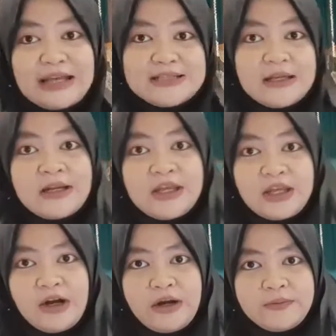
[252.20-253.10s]
can see in
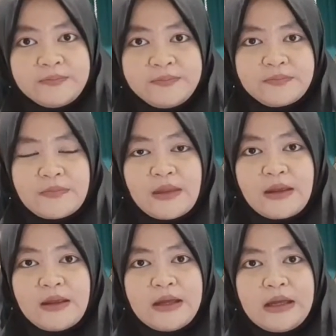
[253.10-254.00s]
here,
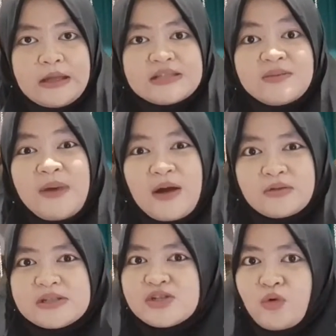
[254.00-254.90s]
it's
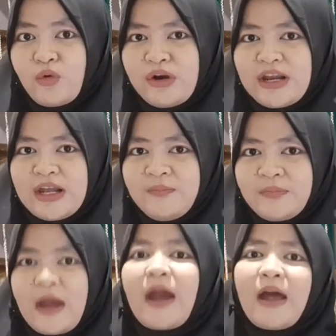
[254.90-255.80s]
about the story
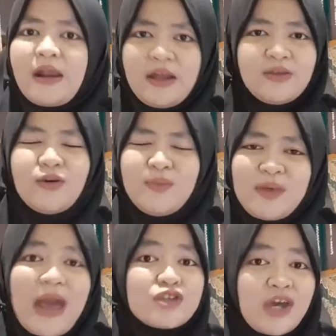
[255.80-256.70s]
and it could
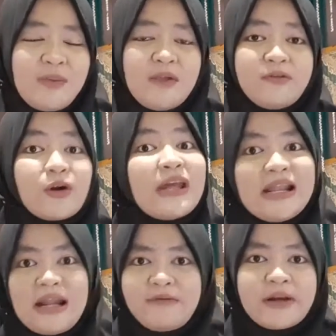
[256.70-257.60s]
be enjoyable for the
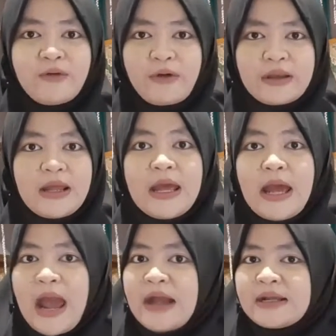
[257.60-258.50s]
11th grade,
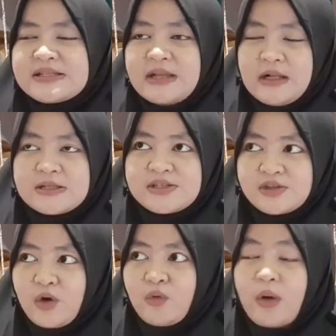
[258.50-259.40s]
and it's
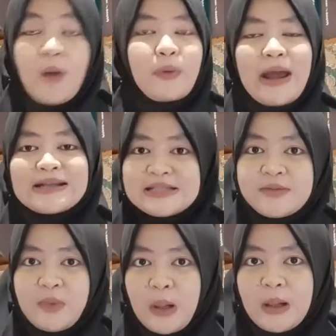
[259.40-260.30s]
also
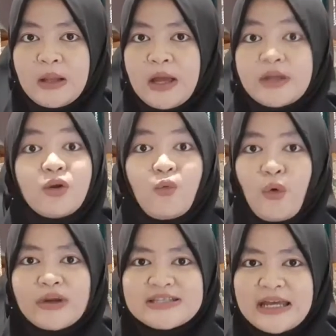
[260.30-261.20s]
comprehensible. The
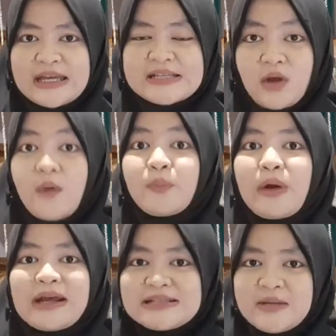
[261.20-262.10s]
word is
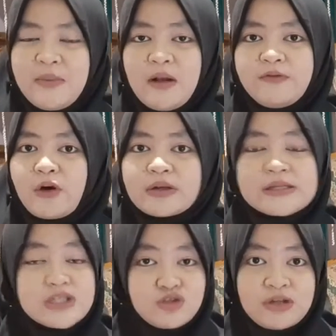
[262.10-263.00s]
comprehensible for
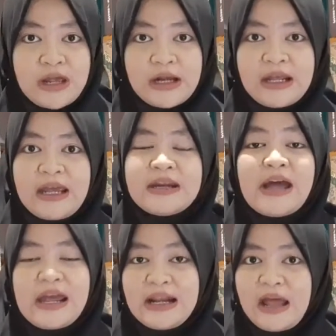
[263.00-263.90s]
the student in
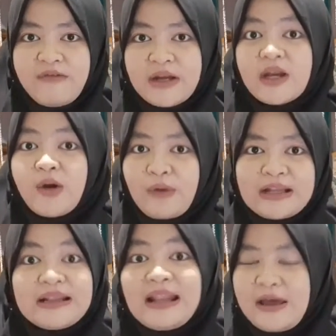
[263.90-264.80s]
the 11th
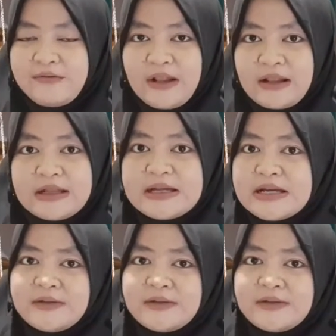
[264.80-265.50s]
grade level.